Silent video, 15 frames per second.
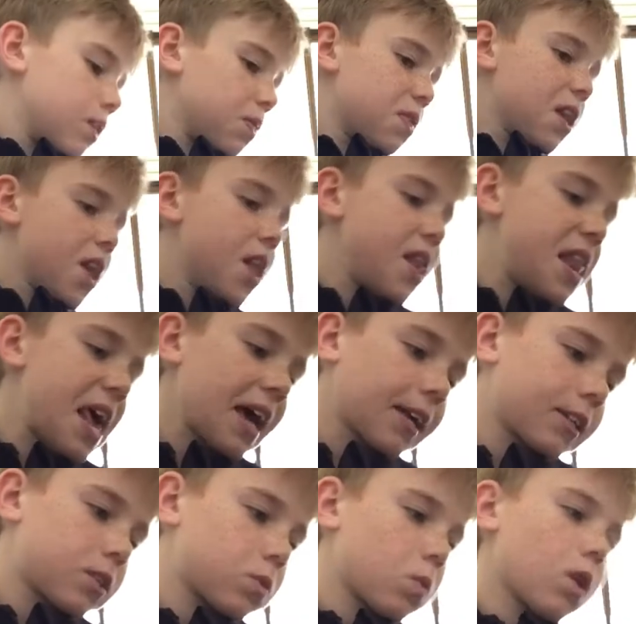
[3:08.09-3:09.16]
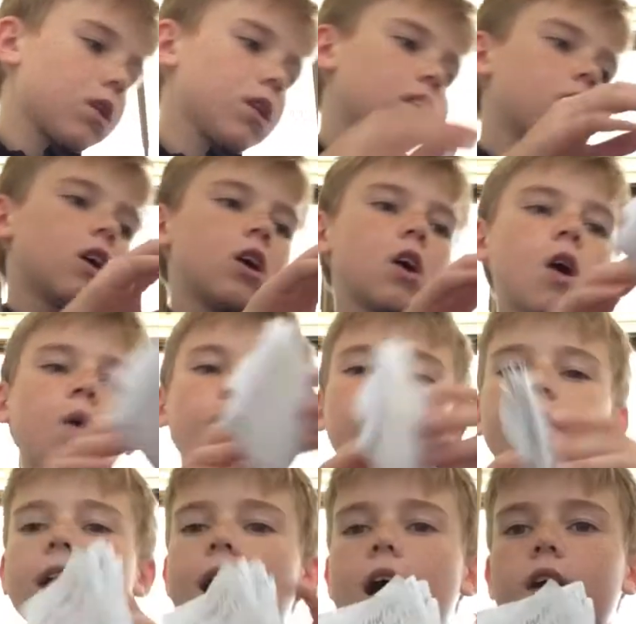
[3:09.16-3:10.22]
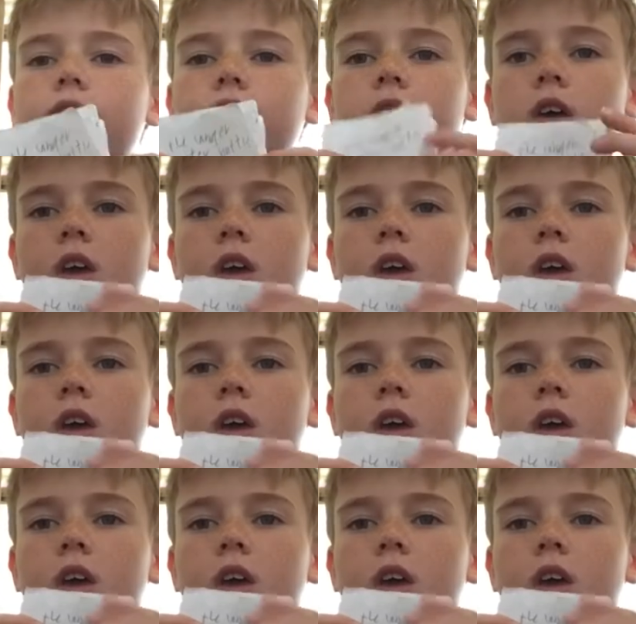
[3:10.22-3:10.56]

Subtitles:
The next one we have